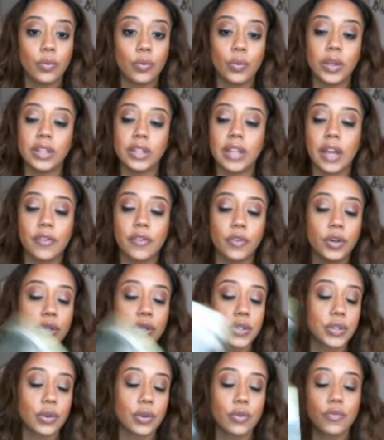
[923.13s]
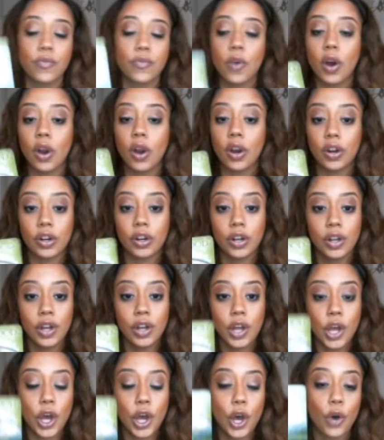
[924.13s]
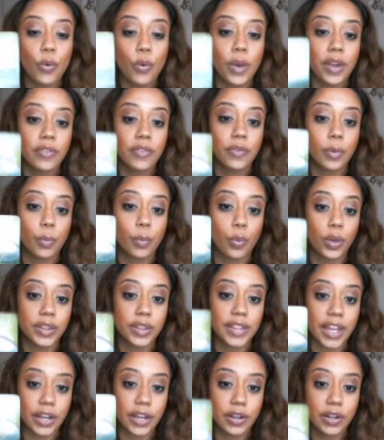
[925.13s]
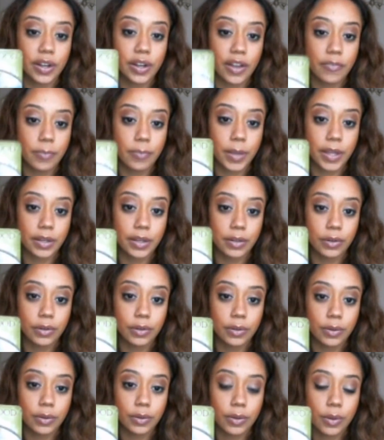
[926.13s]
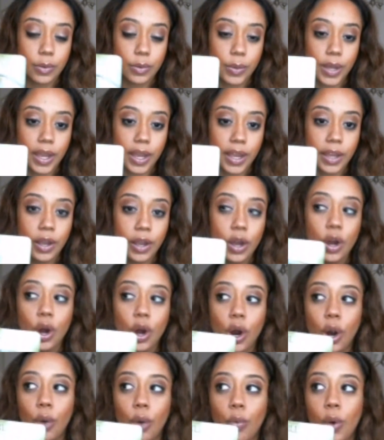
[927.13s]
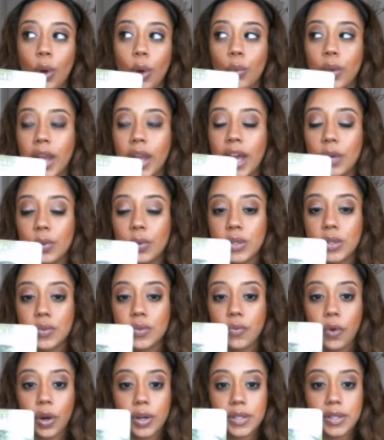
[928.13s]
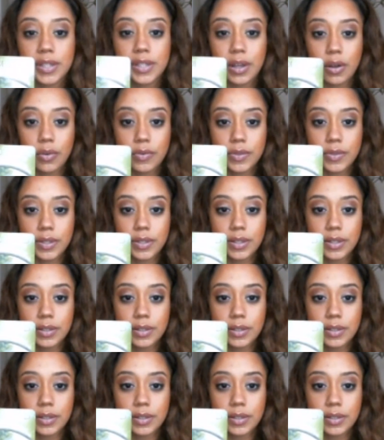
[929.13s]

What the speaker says: We divert so far away from what that could have been, okay, or what we had wished for ourselves.